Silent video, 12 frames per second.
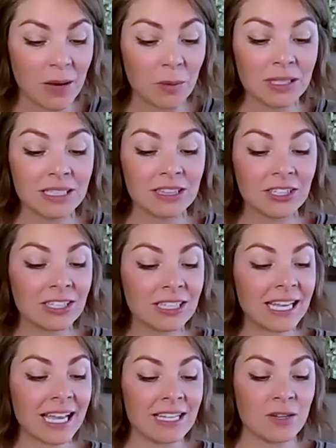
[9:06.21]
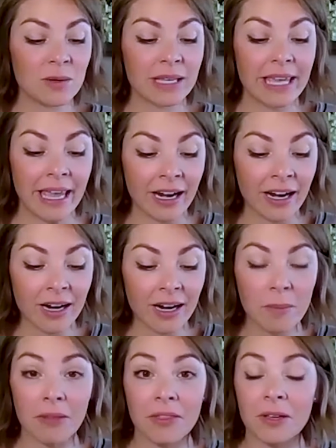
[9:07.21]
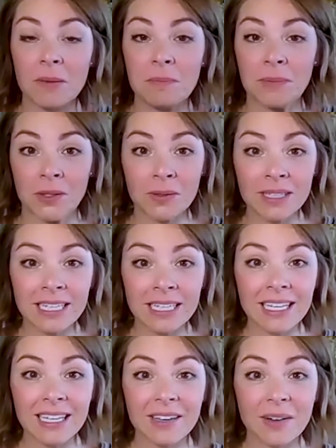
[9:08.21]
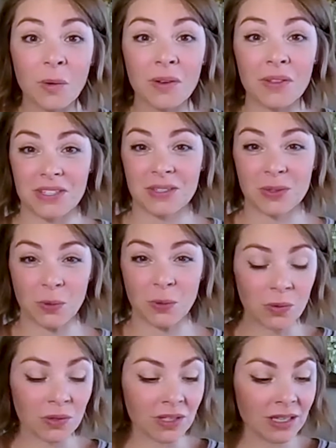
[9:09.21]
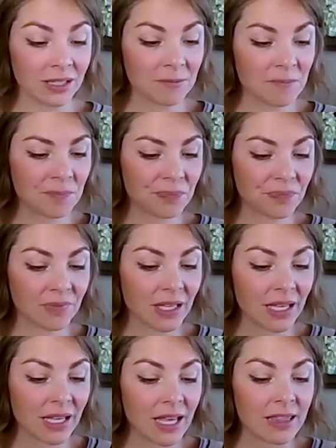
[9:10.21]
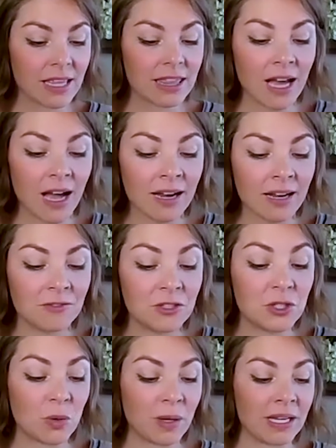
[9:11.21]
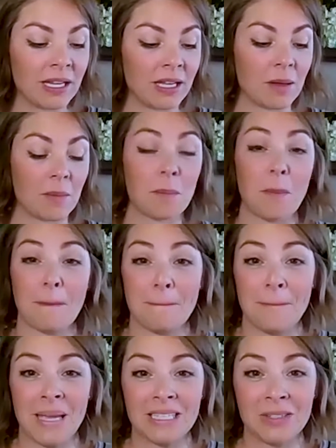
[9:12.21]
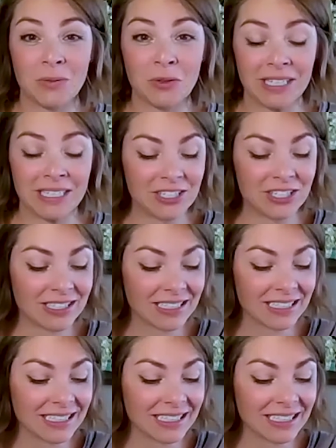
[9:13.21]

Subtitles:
Will it look like I don't care about the community or the school? The thought of joining makes you cringe.